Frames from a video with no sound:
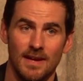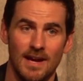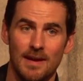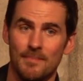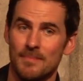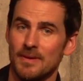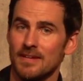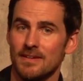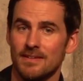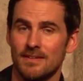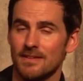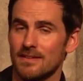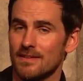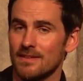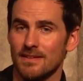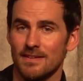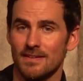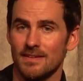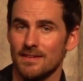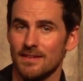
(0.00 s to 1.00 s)
I mean,
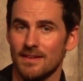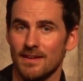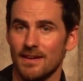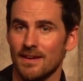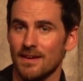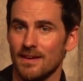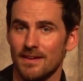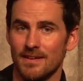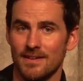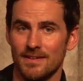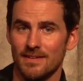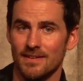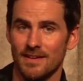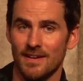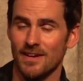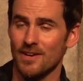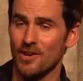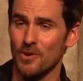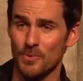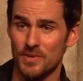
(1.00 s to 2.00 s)

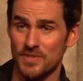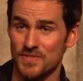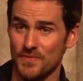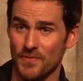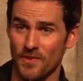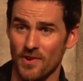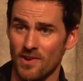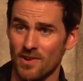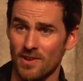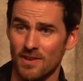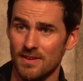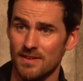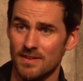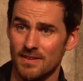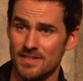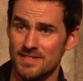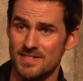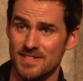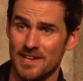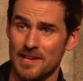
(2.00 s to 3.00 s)
I always fall,
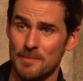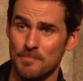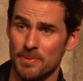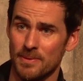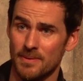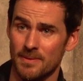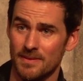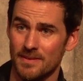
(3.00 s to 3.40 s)
I slip,